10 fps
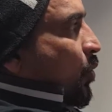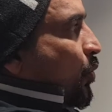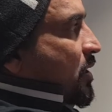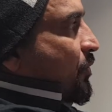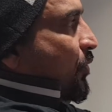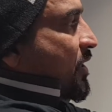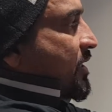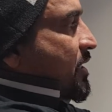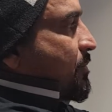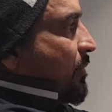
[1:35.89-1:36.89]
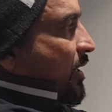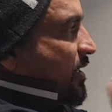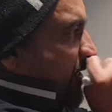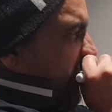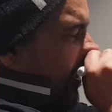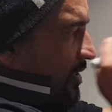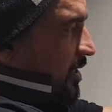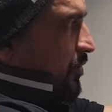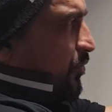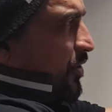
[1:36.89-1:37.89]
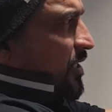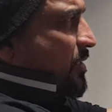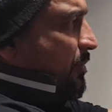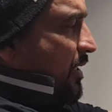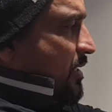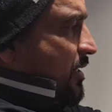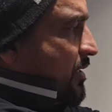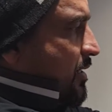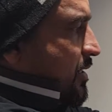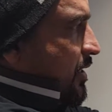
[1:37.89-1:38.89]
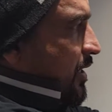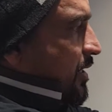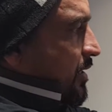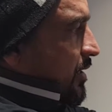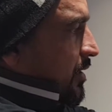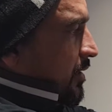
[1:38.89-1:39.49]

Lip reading: What's 46 minus 16? 46 minus 16 is 30.